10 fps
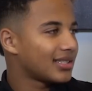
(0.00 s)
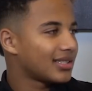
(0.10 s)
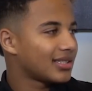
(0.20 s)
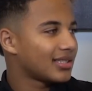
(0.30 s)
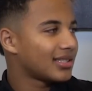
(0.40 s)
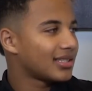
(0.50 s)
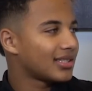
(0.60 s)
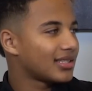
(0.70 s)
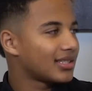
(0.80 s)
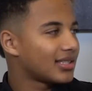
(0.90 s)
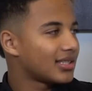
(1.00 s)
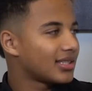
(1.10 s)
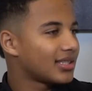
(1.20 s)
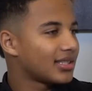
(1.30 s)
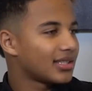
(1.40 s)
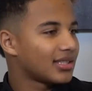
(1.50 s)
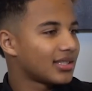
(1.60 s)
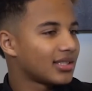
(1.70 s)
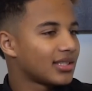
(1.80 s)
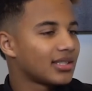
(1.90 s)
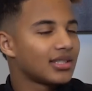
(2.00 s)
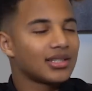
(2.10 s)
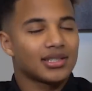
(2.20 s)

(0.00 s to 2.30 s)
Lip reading: (not speaking)